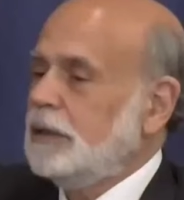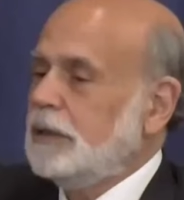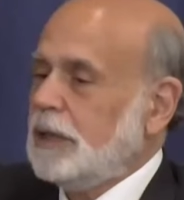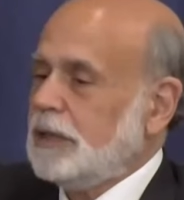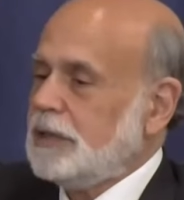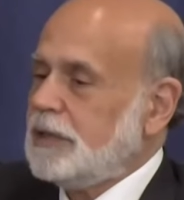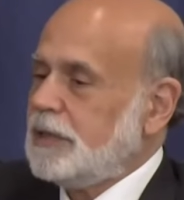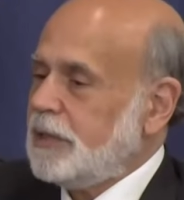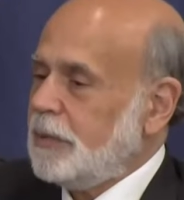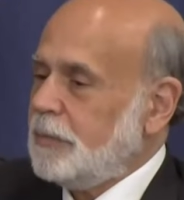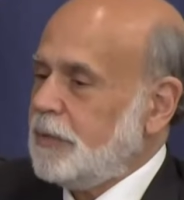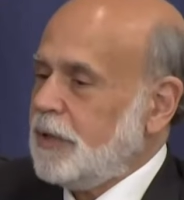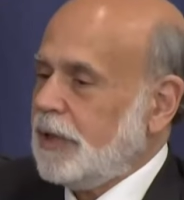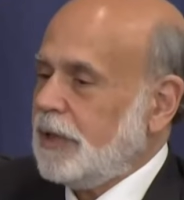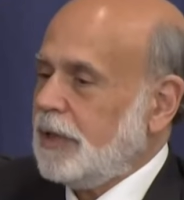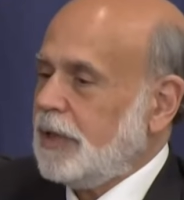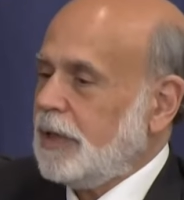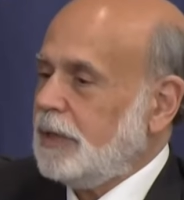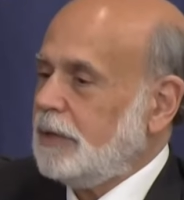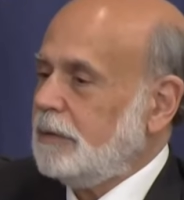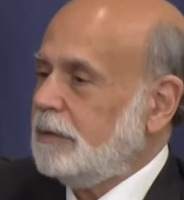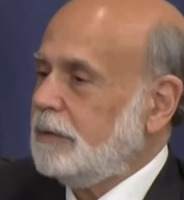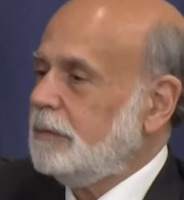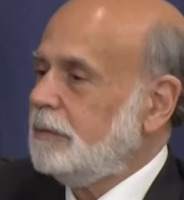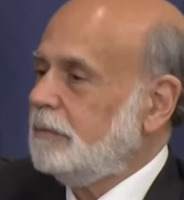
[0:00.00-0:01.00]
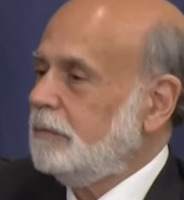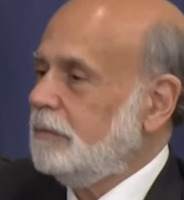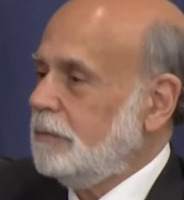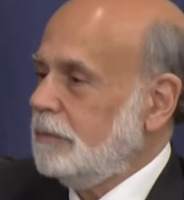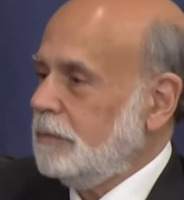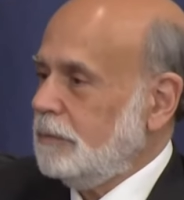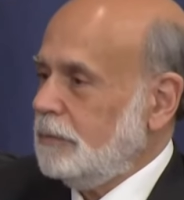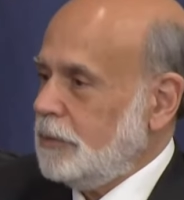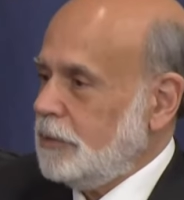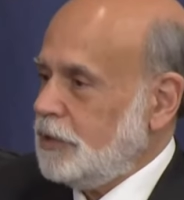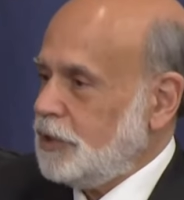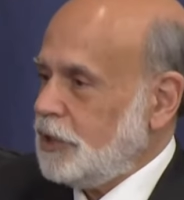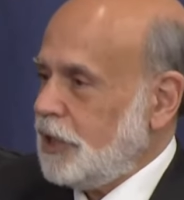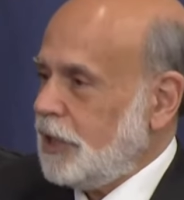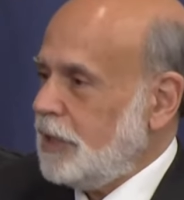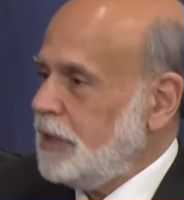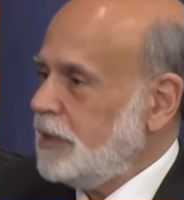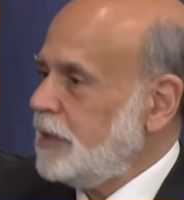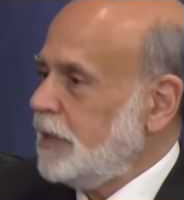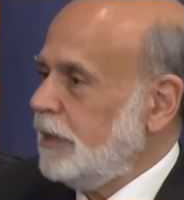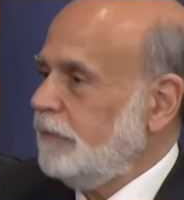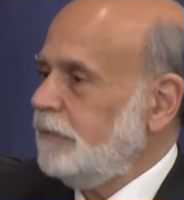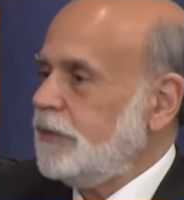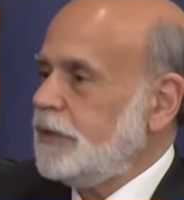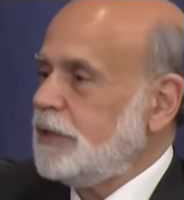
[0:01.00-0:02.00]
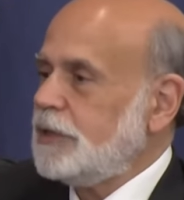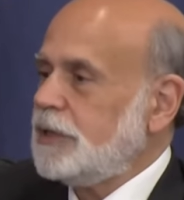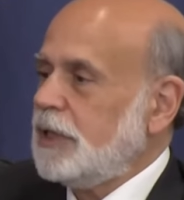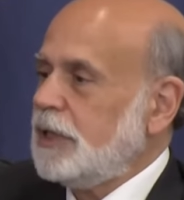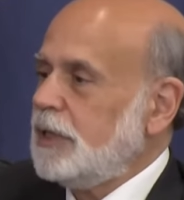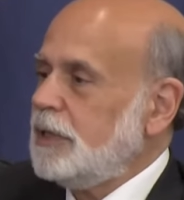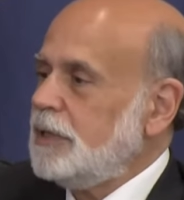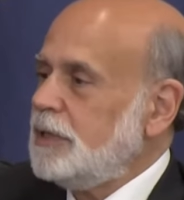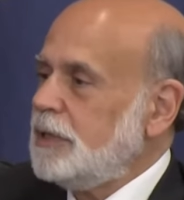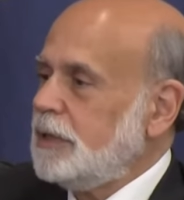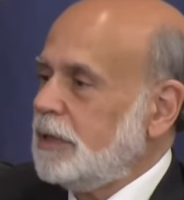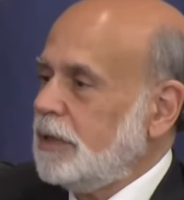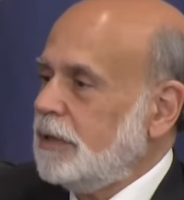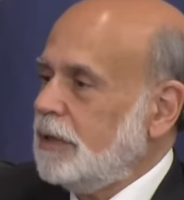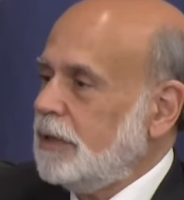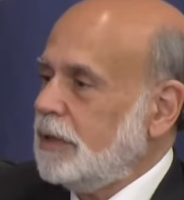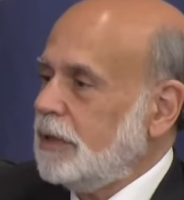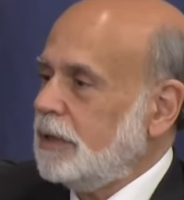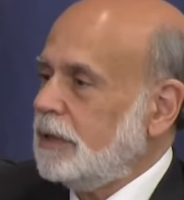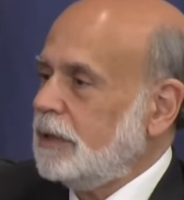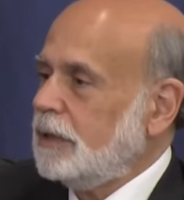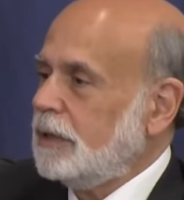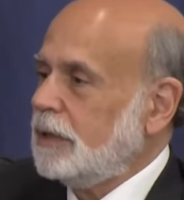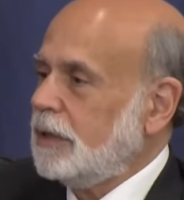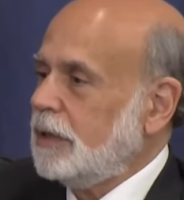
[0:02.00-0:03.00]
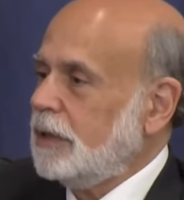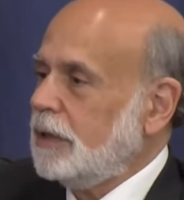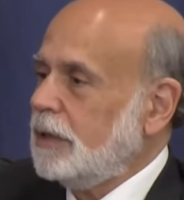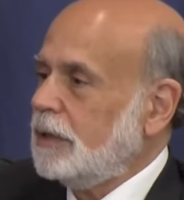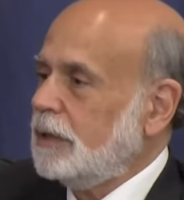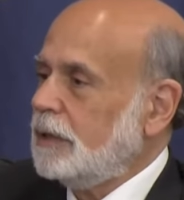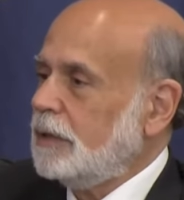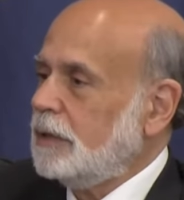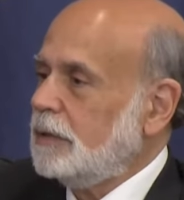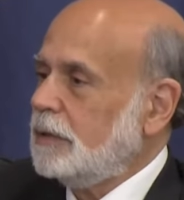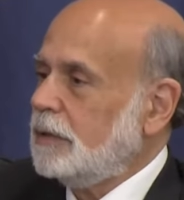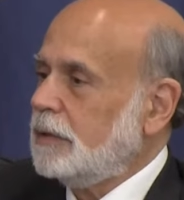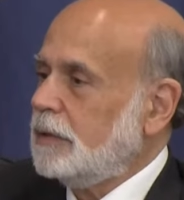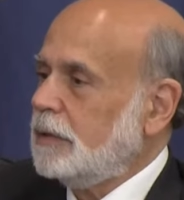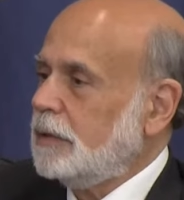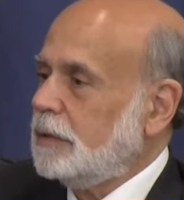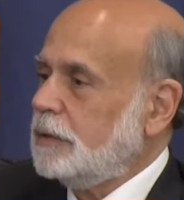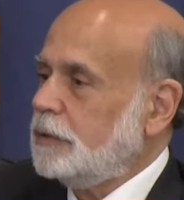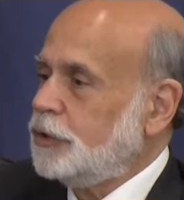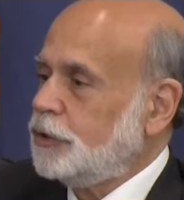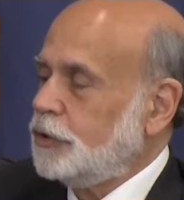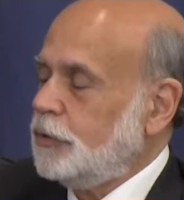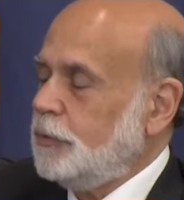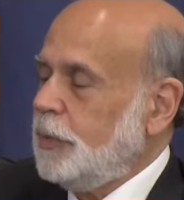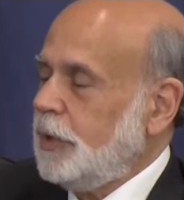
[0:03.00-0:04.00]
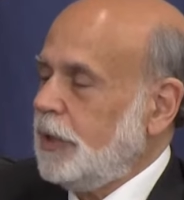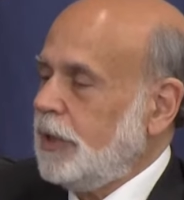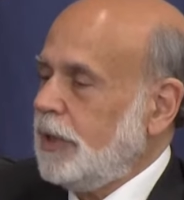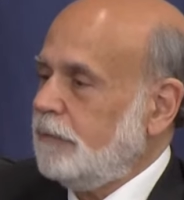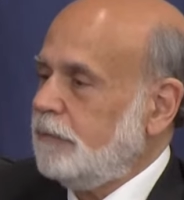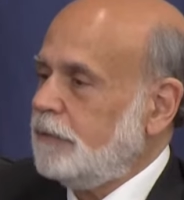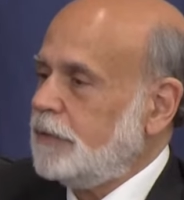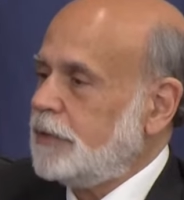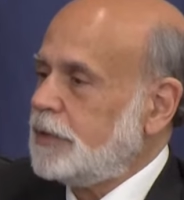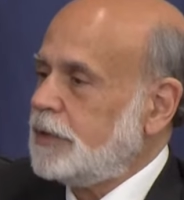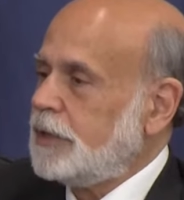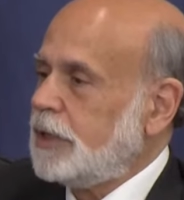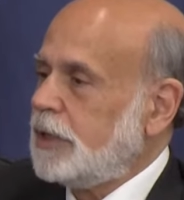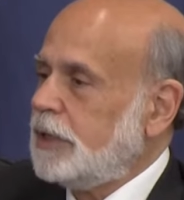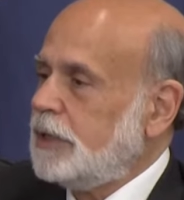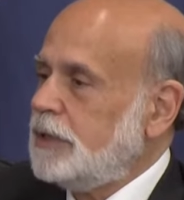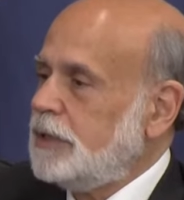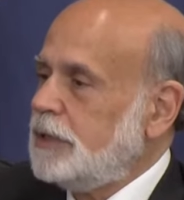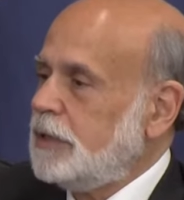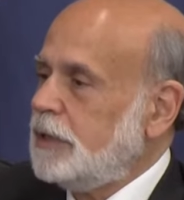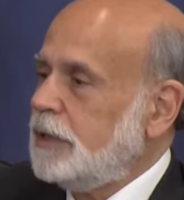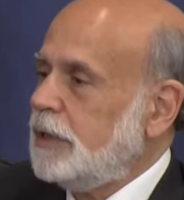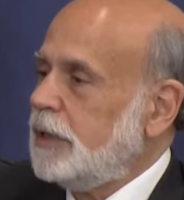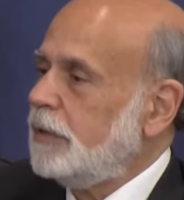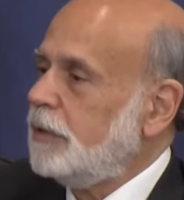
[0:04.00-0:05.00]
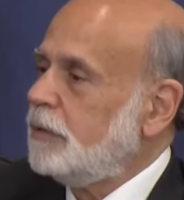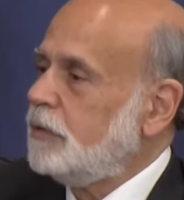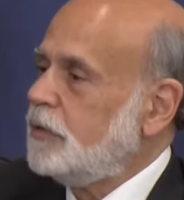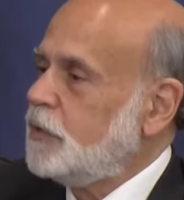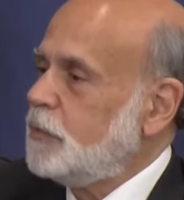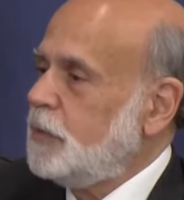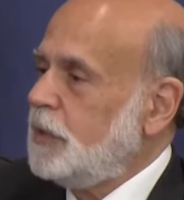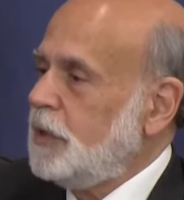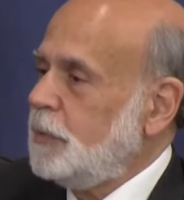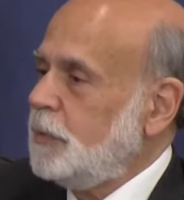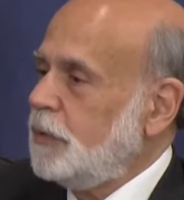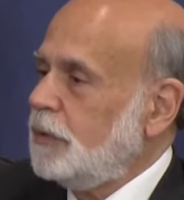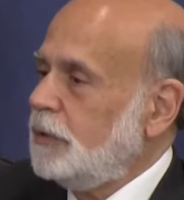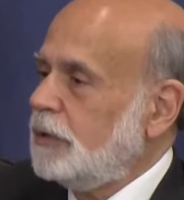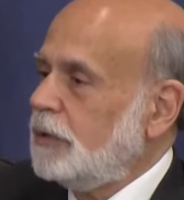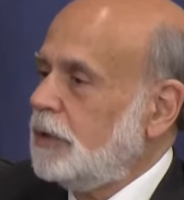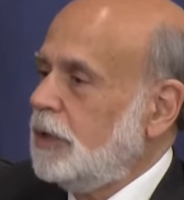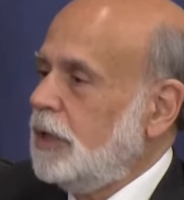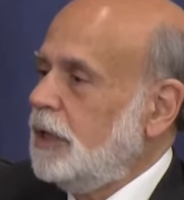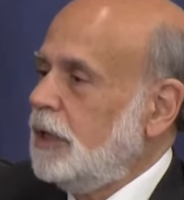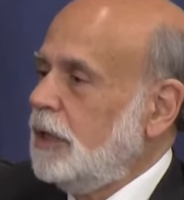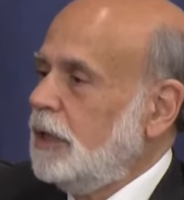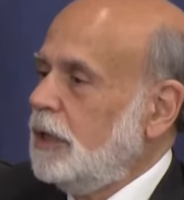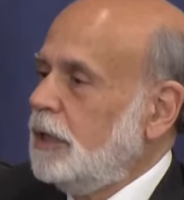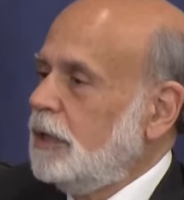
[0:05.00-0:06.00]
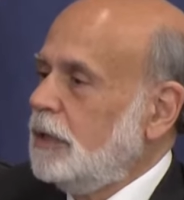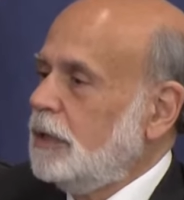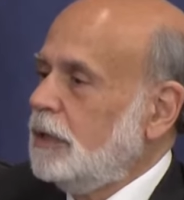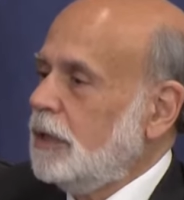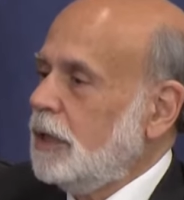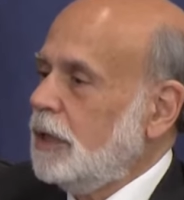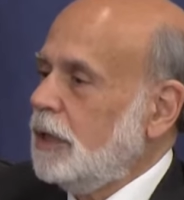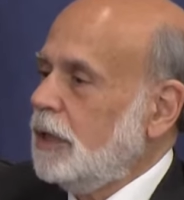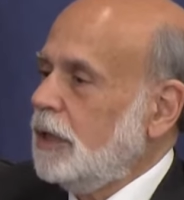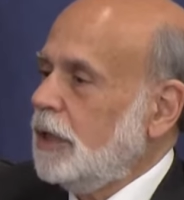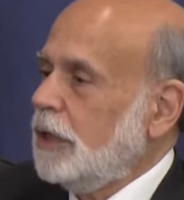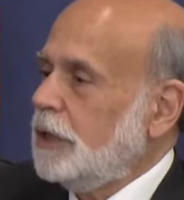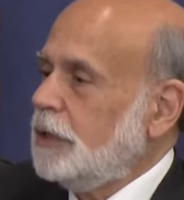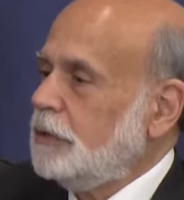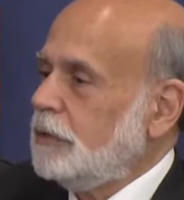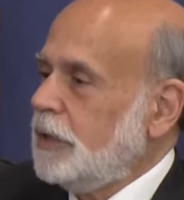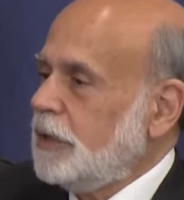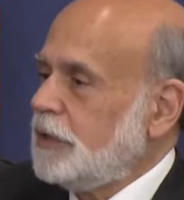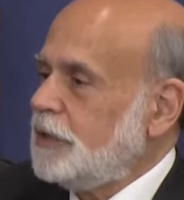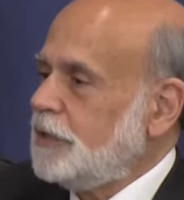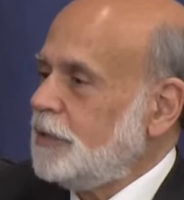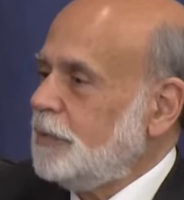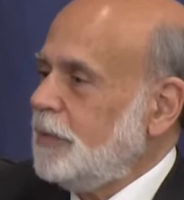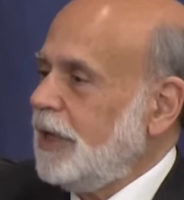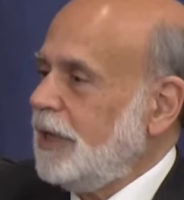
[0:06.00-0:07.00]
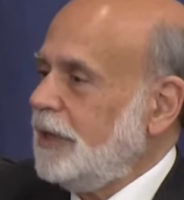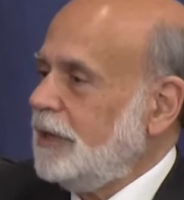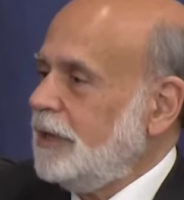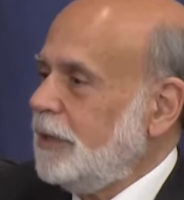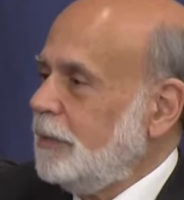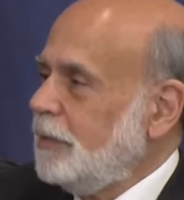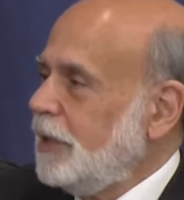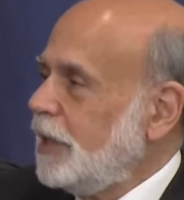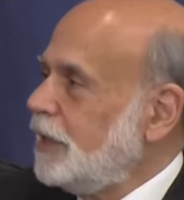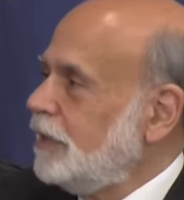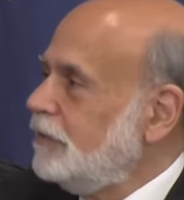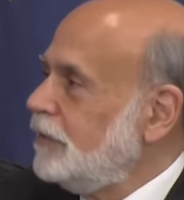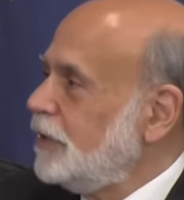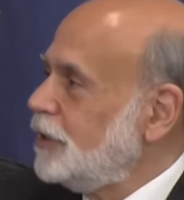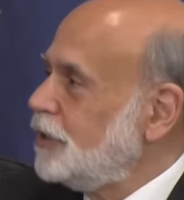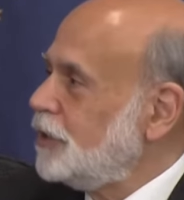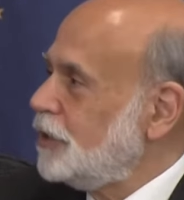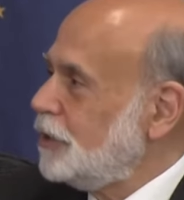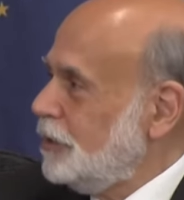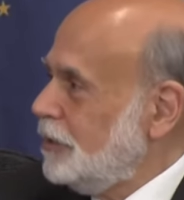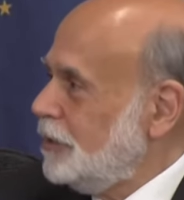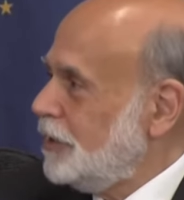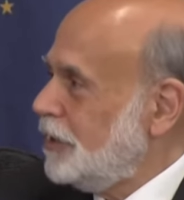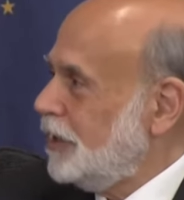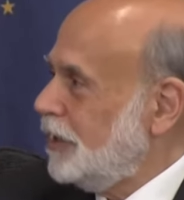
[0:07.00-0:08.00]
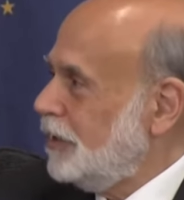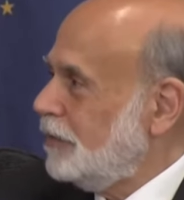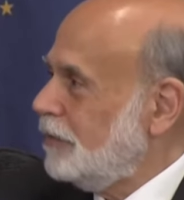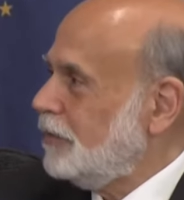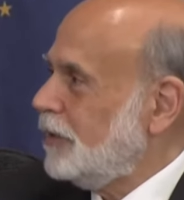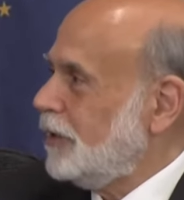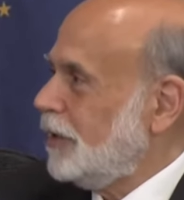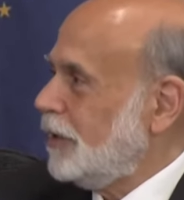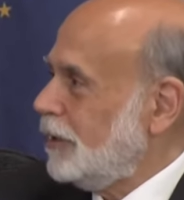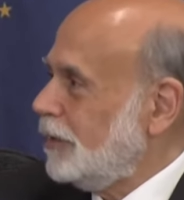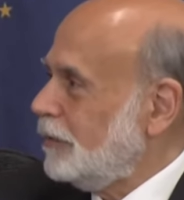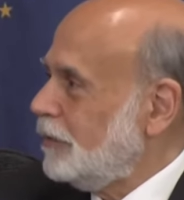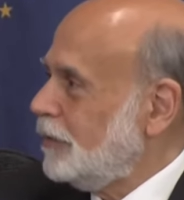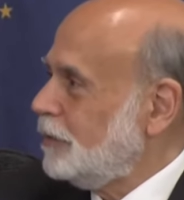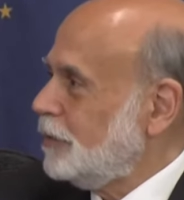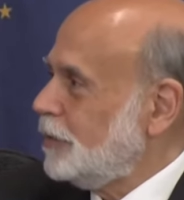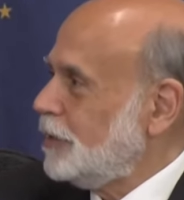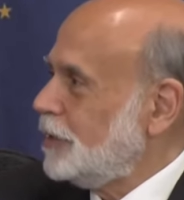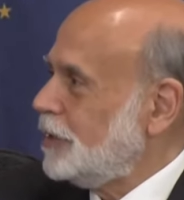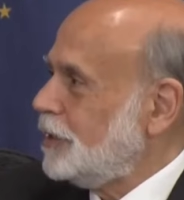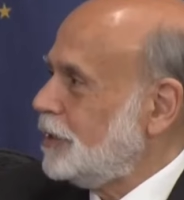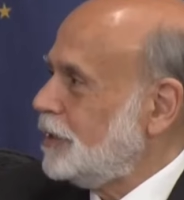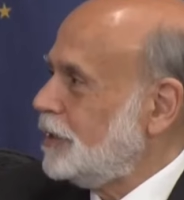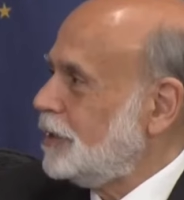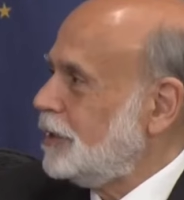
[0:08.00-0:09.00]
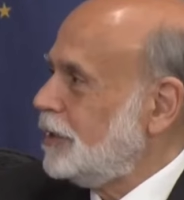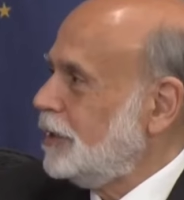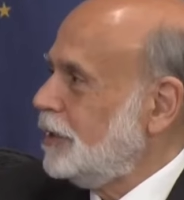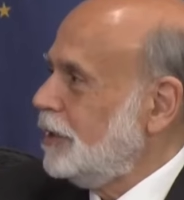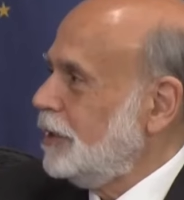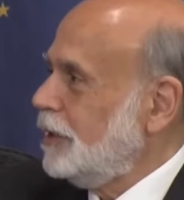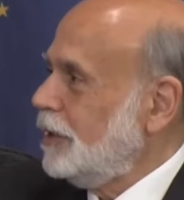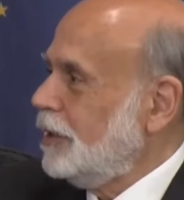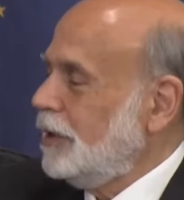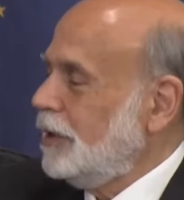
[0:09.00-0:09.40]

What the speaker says: That's something that Jay has emphasized, and I think should be emphasized. Another is people underestimate the amount of uncertainty involved, which is